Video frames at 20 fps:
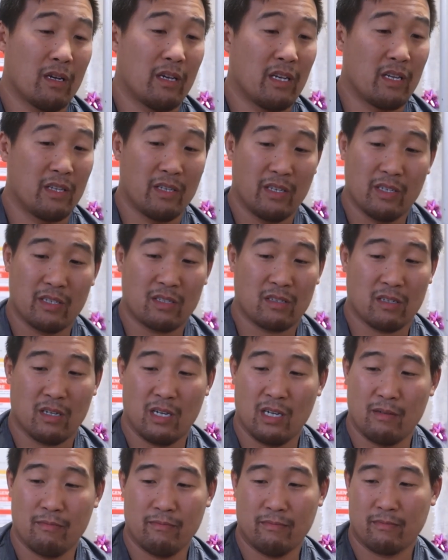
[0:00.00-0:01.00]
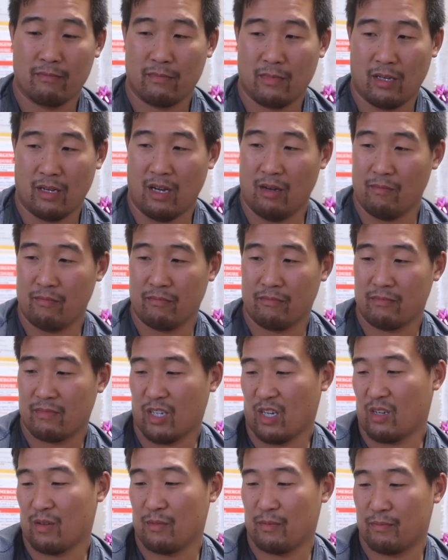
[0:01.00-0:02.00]
In a year's time, I'm
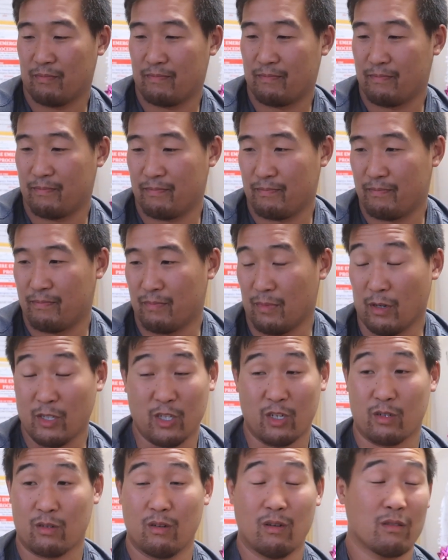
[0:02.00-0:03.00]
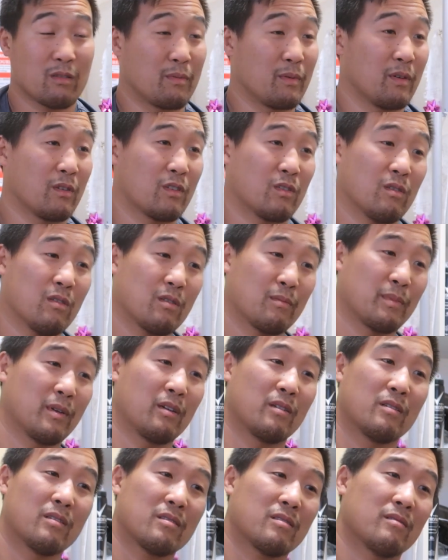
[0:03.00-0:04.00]
gonna. Actually, not to be sure, to be
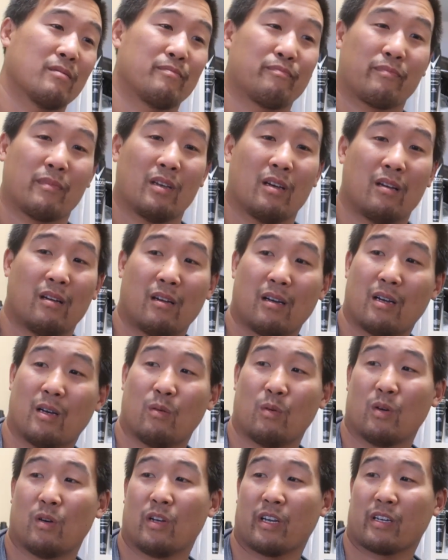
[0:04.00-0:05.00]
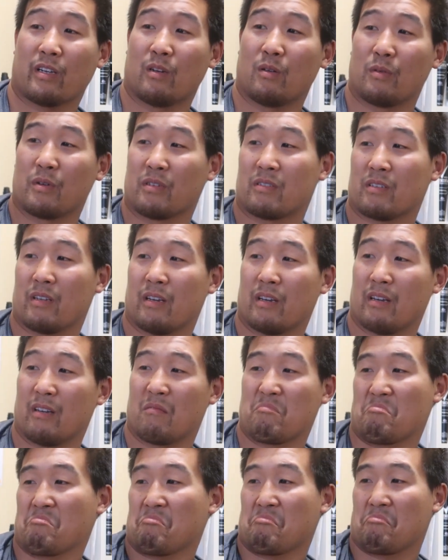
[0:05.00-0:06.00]
honest. Well, I can always
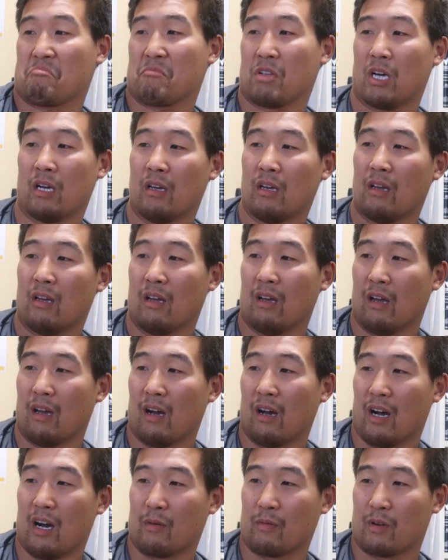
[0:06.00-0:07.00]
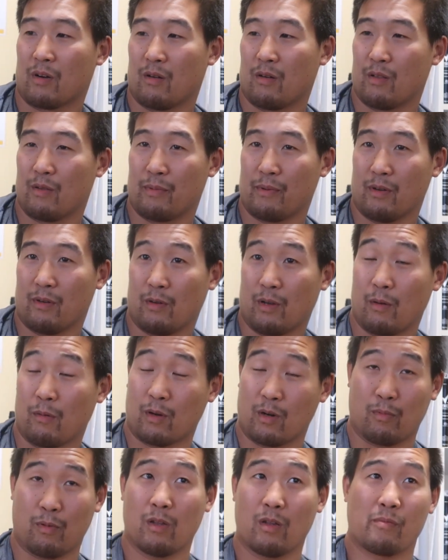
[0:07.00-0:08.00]
say I'm gonna
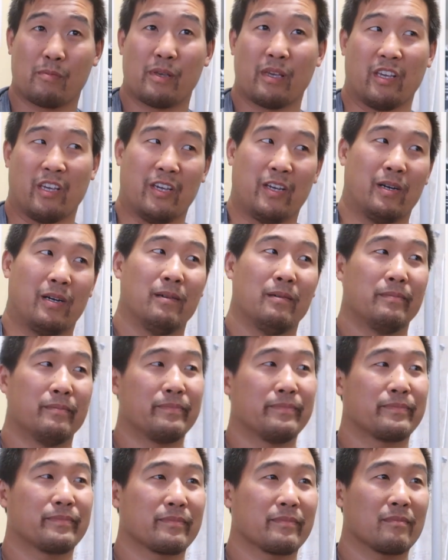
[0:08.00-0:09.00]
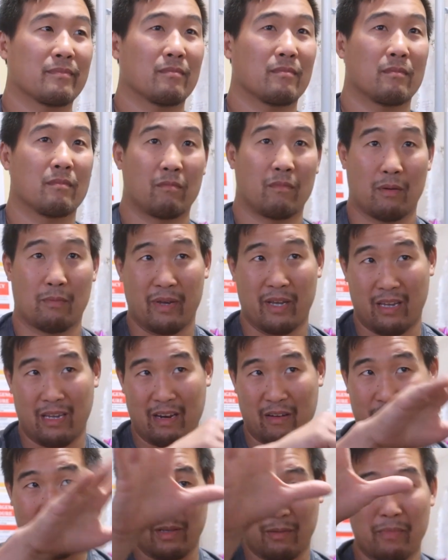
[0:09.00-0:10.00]
probably be here, but
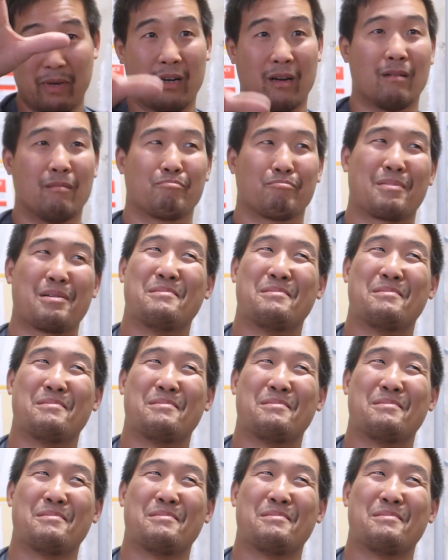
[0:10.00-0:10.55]
making everything better.